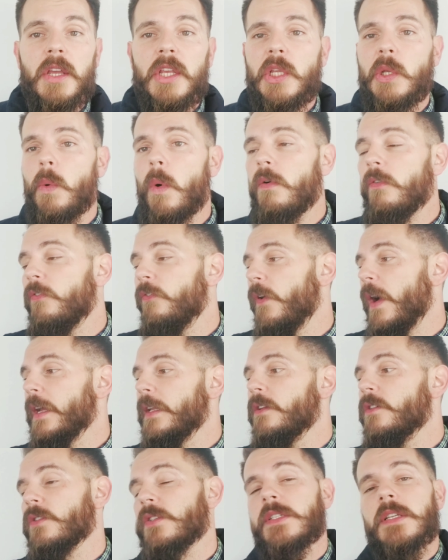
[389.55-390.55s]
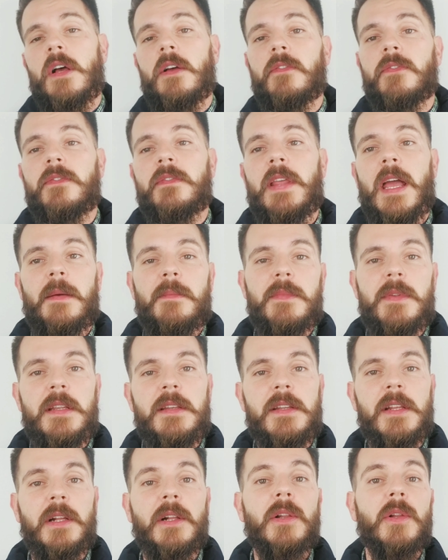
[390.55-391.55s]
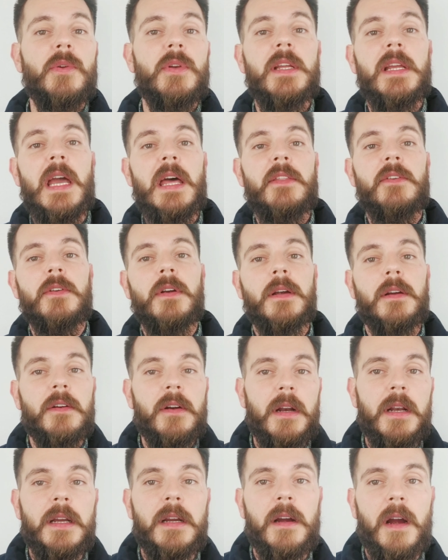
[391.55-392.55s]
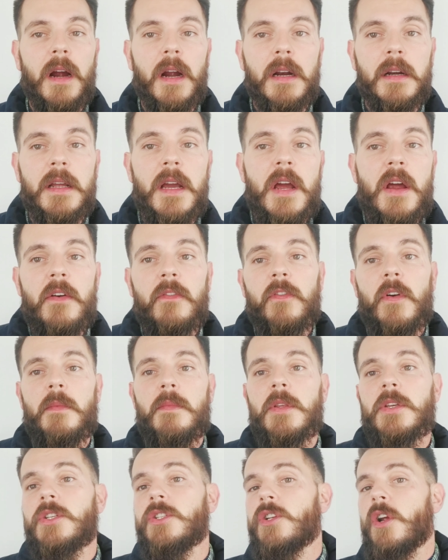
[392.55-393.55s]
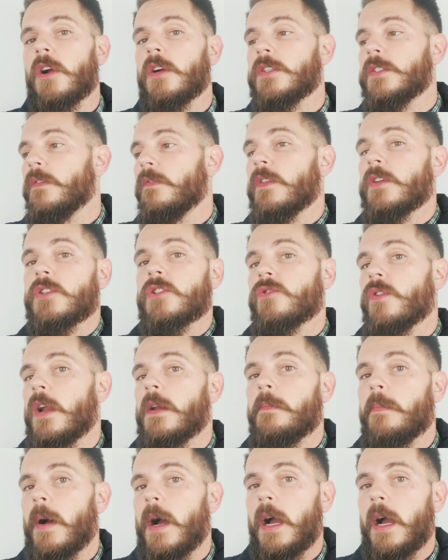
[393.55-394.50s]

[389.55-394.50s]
You won't find yourself tempted to glue together a credit card from the shards of the shred